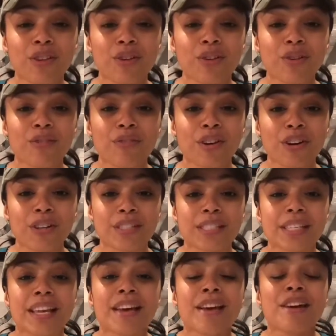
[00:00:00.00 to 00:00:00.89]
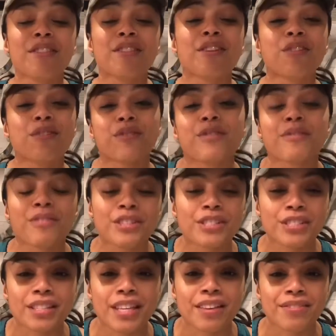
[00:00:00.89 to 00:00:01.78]

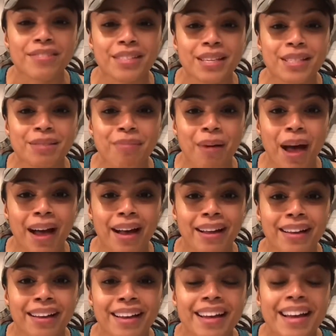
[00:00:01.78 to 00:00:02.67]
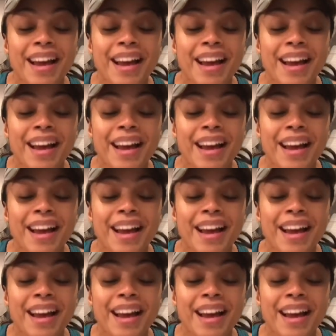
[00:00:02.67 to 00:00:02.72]
universe gives us back.